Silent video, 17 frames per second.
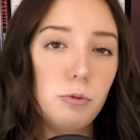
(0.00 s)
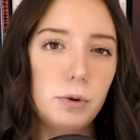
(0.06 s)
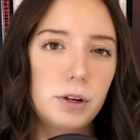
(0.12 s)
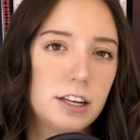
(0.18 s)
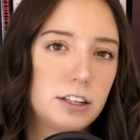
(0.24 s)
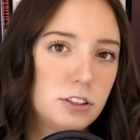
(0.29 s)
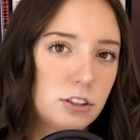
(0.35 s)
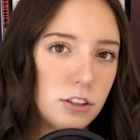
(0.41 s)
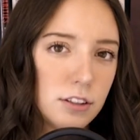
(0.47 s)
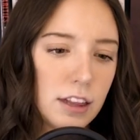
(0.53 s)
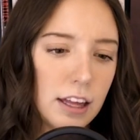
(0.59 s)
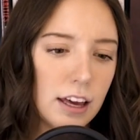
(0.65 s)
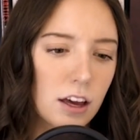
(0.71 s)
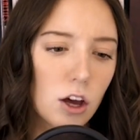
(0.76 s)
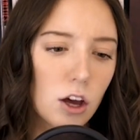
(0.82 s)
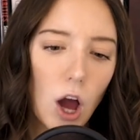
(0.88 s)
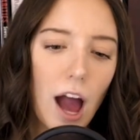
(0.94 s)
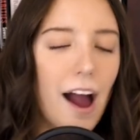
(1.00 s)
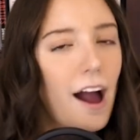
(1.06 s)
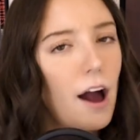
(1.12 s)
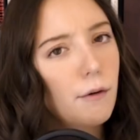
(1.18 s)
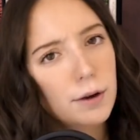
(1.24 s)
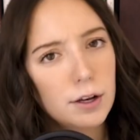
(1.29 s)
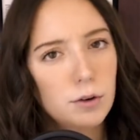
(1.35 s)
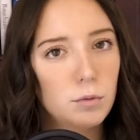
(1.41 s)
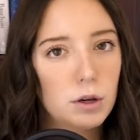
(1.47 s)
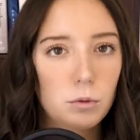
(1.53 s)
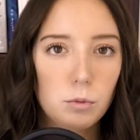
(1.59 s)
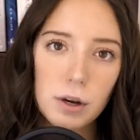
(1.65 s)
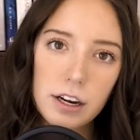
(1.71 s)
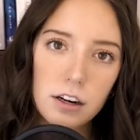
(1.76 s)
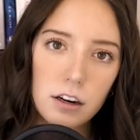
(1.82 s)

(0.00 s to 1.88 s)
We need to think, how can we win